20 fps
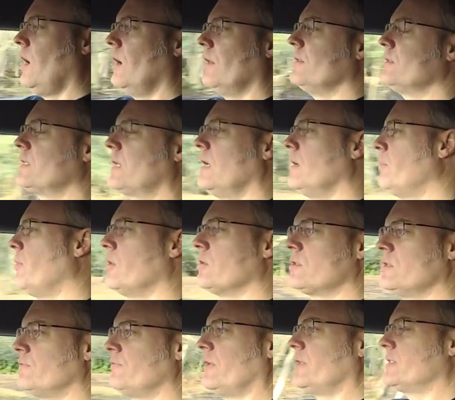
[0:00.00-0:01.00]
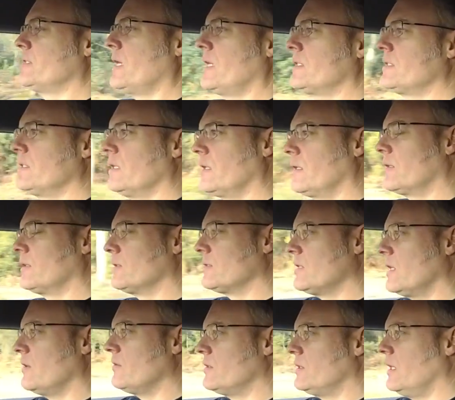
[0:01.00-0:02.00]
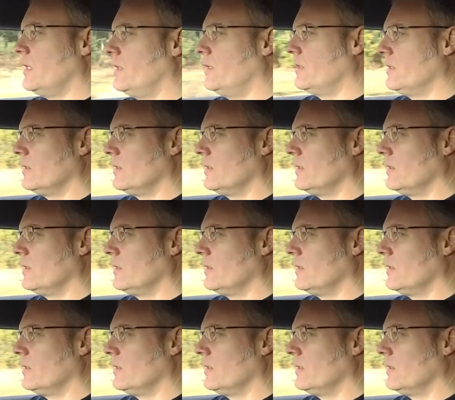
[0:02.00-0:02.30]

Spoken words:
This gearbox is fantastic, seriously.